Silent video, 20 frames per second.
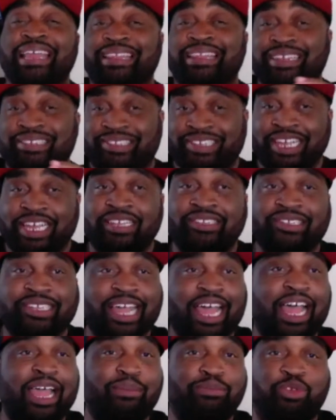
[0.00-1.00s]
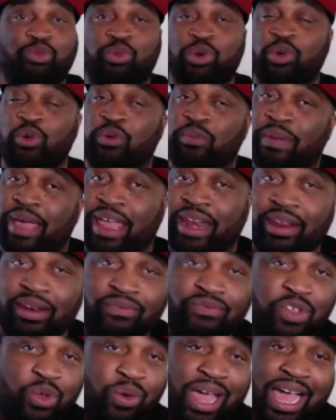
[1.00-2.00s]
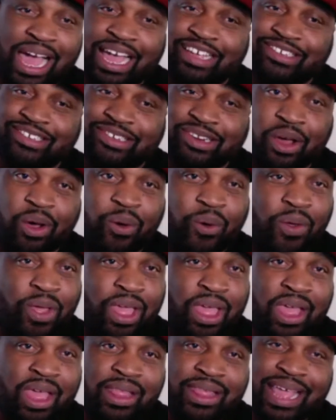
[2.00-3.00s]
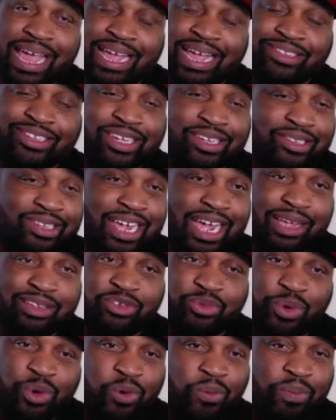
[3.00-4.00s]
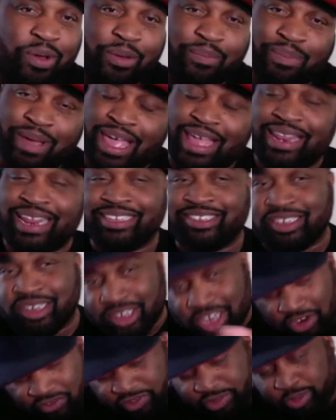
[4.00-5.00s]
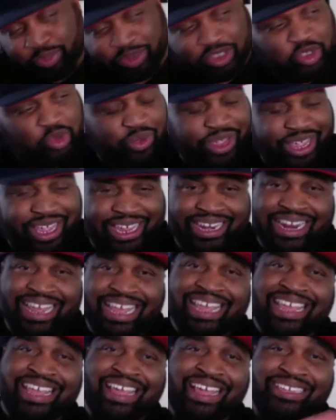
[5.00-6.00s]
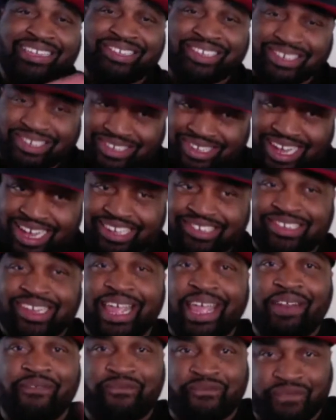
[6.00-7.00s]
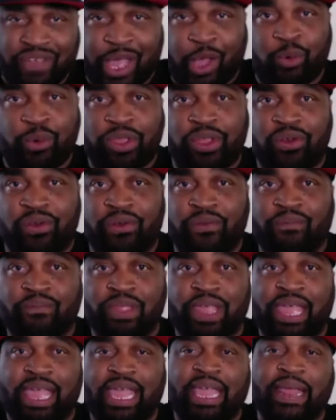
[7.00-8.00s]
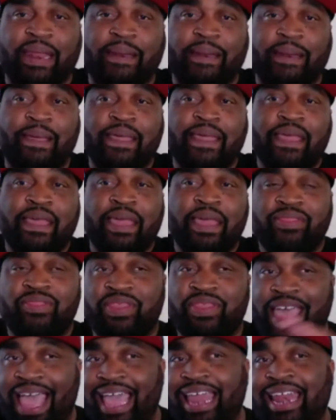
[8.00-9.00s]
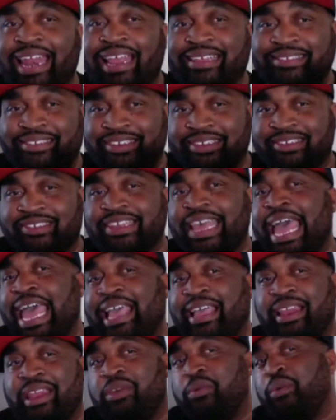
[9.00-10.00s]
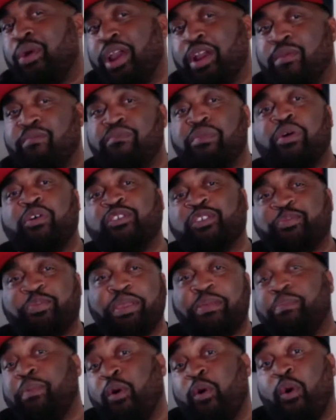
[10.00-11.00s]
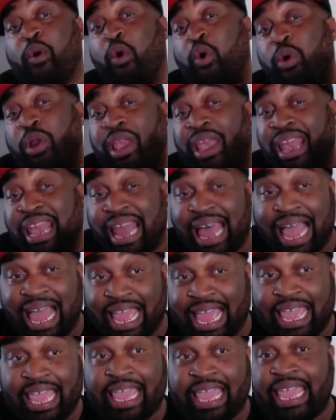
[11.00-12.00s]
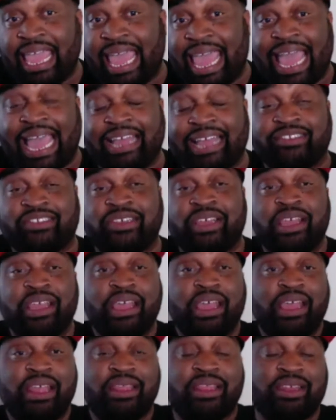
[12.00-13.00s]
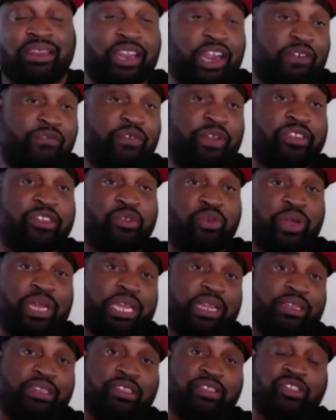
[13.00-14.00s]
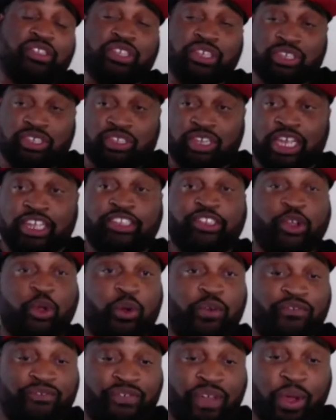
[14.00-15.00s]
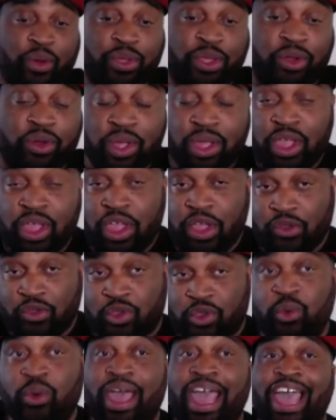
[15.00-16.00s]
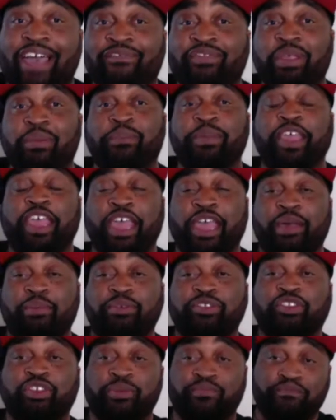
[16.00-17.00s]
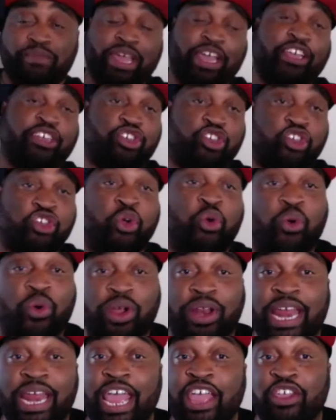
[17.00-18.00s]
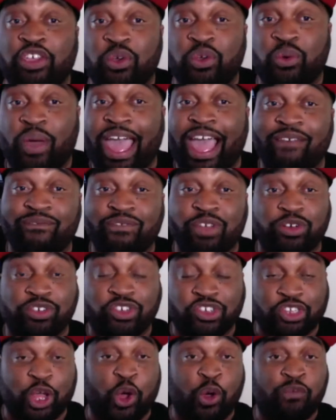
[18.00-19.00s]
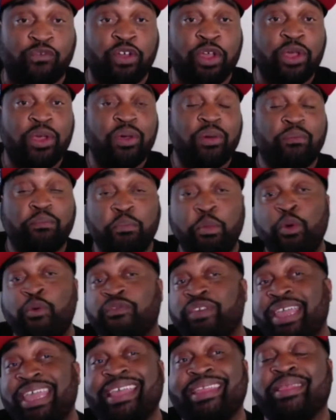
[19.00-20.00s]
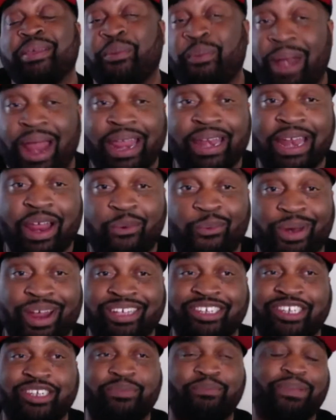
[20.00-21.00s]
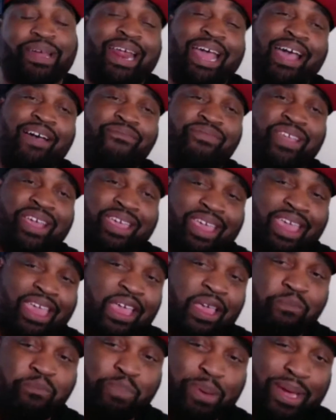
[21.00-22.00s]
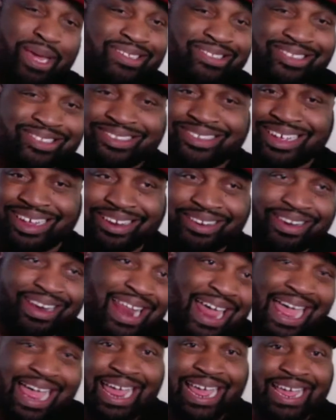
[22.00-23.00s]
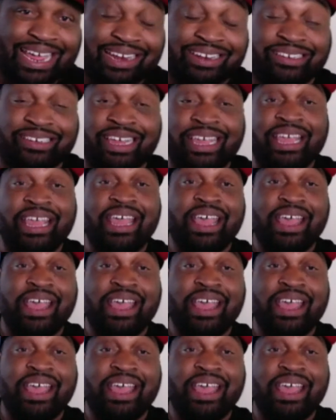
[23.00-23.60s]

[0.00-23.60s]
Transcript: the 10 Times Rule, man. And if you guys know that 10 Times Rule book, man, that's the difference between success and failure. And that is exactly where most people are lying at, the difference in success or failure. You have to be able to make sure that you have yourself moving in the right direction, but have the key pieces aligned